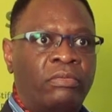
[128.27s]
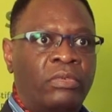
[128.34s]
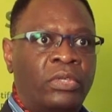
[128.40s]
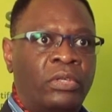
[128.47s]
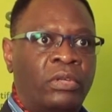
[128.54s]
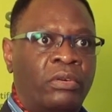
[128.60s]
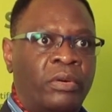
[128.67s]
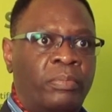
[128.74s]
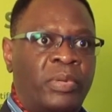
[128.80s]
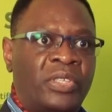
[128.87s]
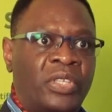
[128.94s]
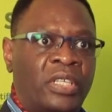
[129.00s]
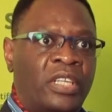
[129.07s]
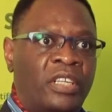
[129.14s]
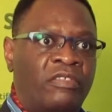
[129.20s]
you know,
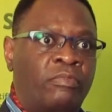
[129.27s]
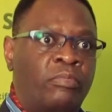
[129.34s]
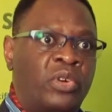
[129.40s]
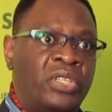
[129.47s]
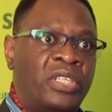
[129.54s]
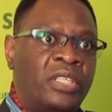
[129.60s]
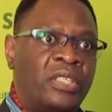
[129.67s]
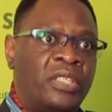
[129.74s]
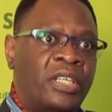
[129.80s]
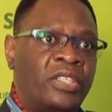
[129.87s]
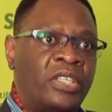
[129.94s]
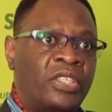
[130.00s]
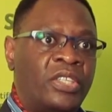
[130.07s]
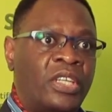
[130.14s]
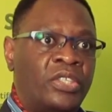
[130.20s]
representative bodies such
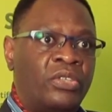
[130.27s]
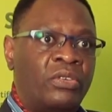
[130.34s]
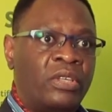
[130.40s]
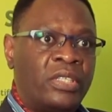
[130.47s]
as national